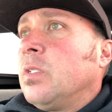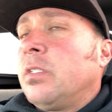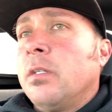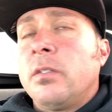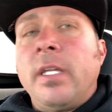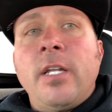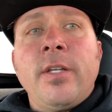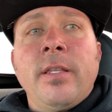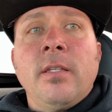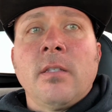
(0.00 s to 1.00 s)
Still
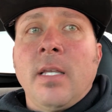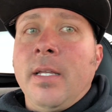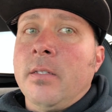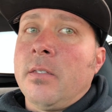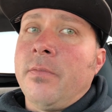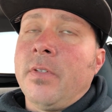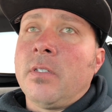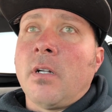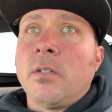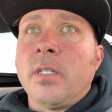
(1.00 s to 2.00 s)
staging in these lanes. If it
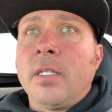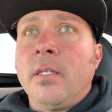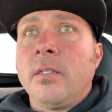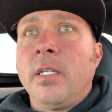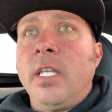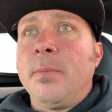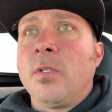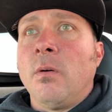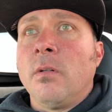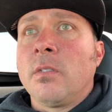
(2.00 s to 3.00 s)
starts like this and it keeps
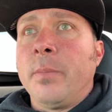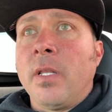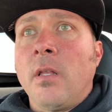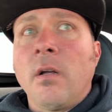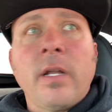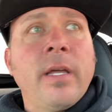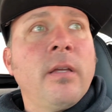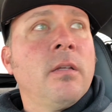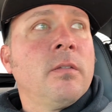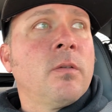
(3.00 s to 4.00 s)
going, it's gonna be a long
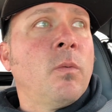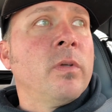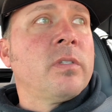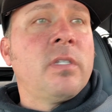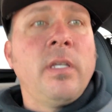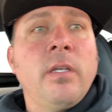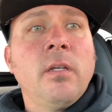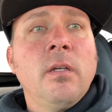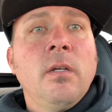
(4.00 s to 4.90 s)
day. So we'll see.